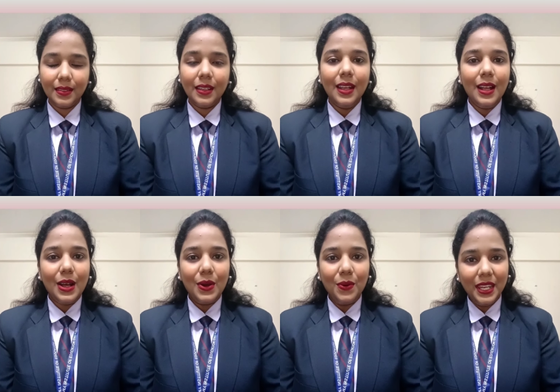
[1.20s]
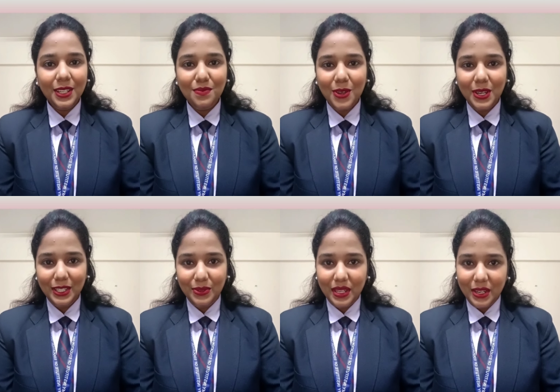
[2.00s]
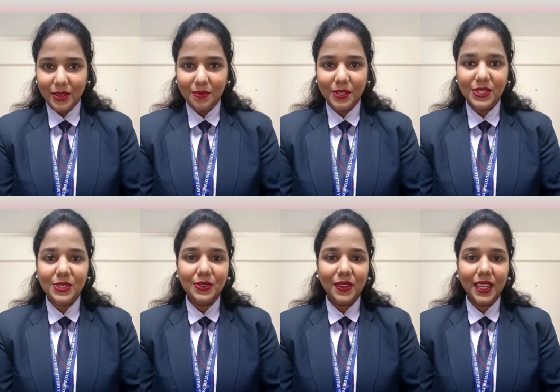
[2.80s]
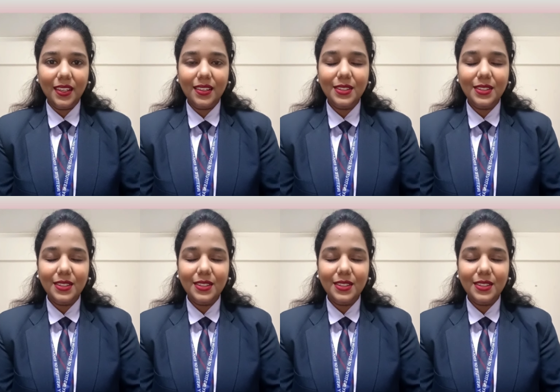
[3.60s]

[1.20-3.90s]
A very good morning to one and all present over here.